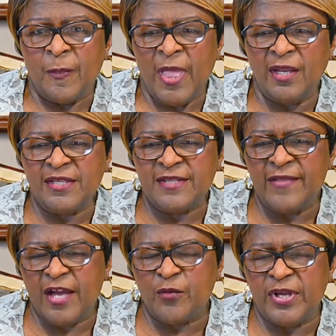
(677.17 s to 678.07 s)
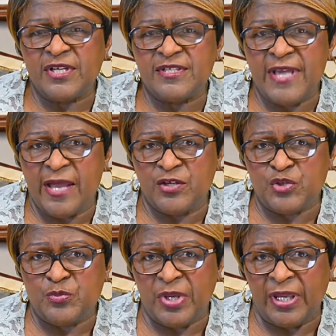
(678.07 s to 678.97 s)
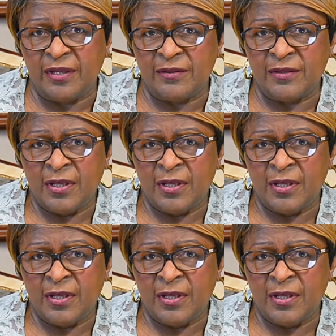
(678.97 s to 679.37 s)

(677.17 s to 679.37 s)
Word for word: And let's say that grain of sand is me.